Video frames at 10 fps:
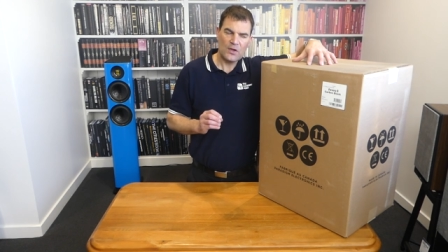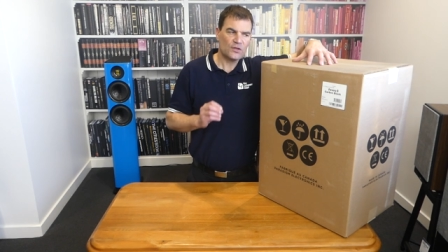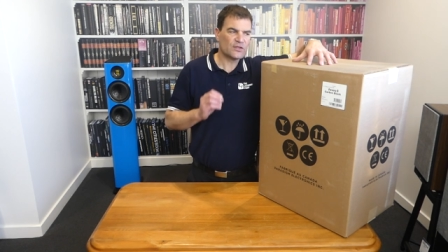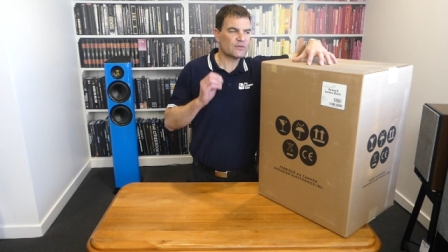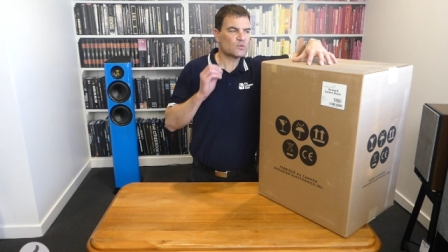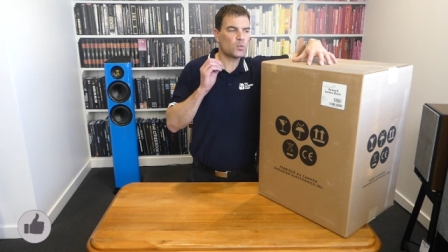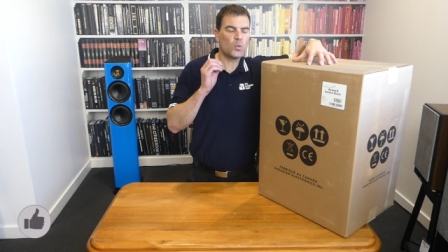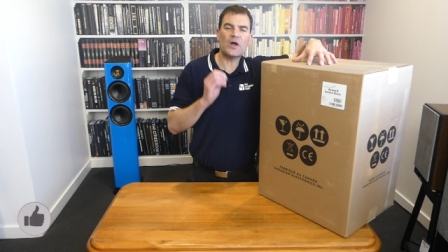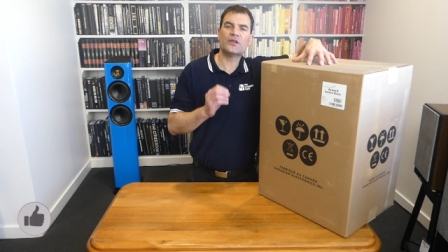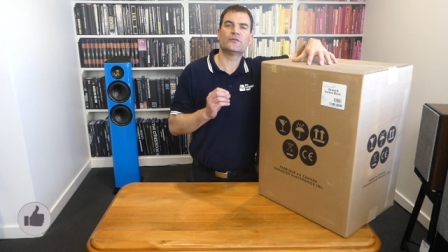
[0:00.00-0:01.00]
So it's
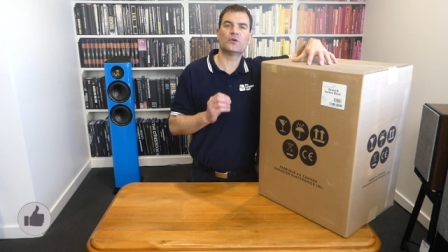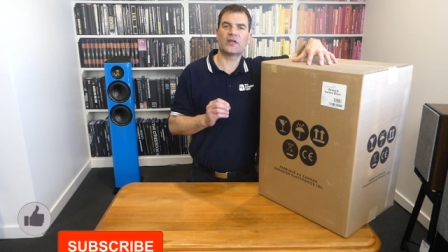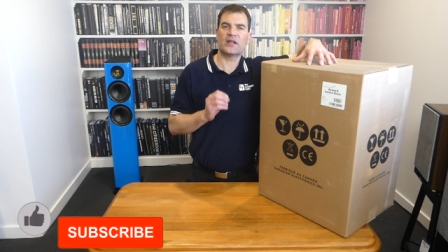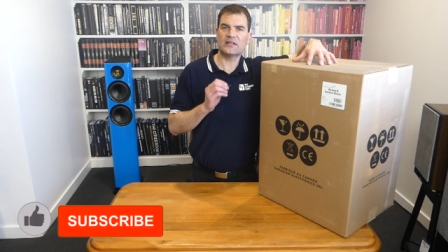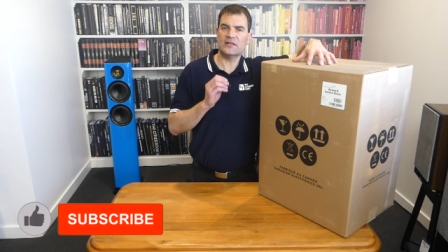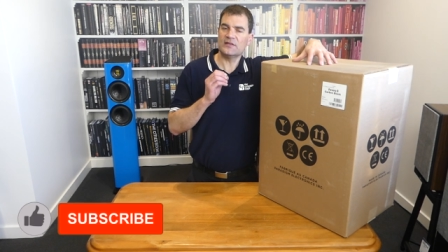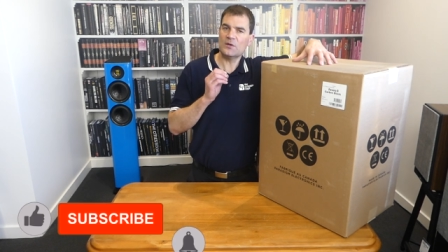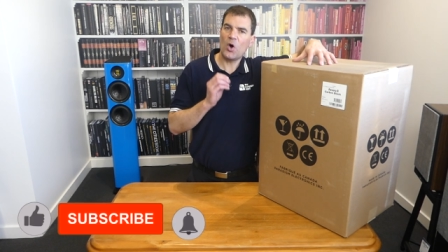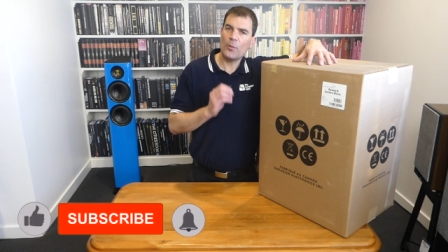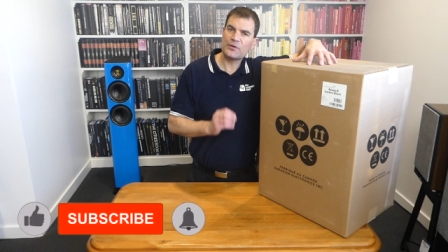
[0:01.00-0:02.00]
wonderful that I get the
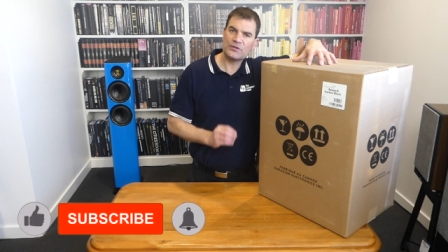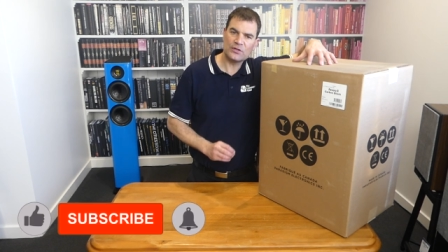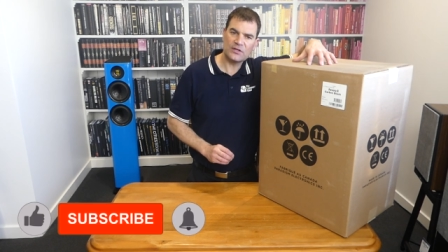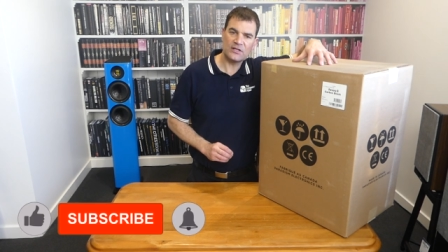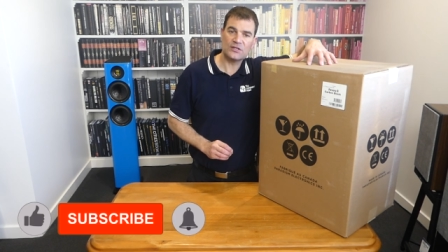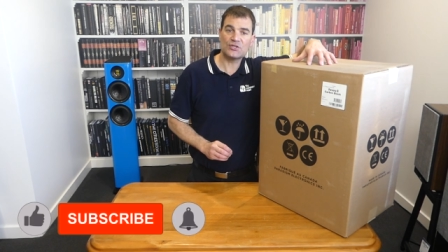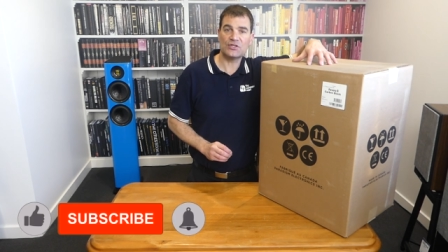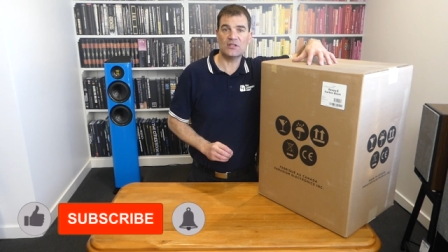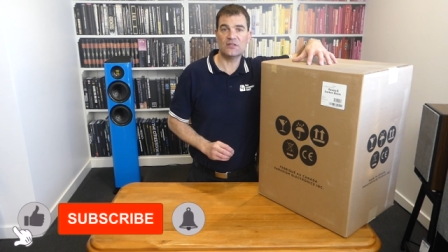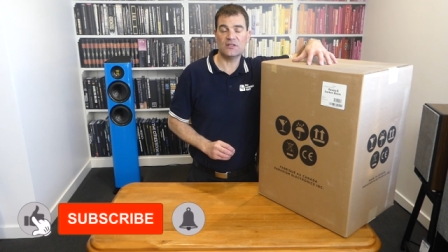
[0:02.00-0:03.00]
opportunity to
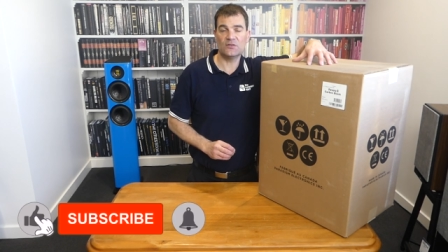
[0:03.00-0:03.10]
share these